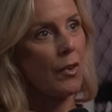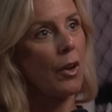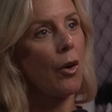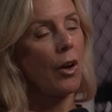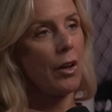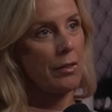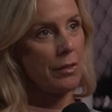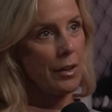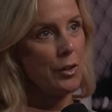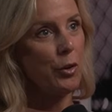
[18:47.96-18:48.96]
Okay,
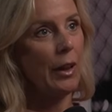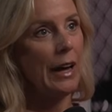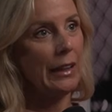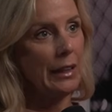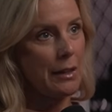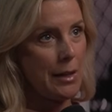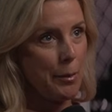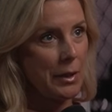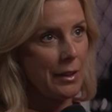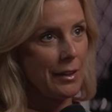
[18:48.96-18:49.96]
and you gladly
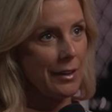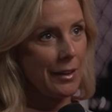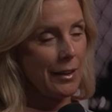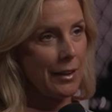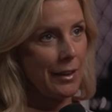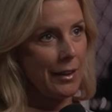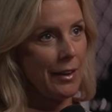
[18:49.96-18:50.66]
accepted. -hmm.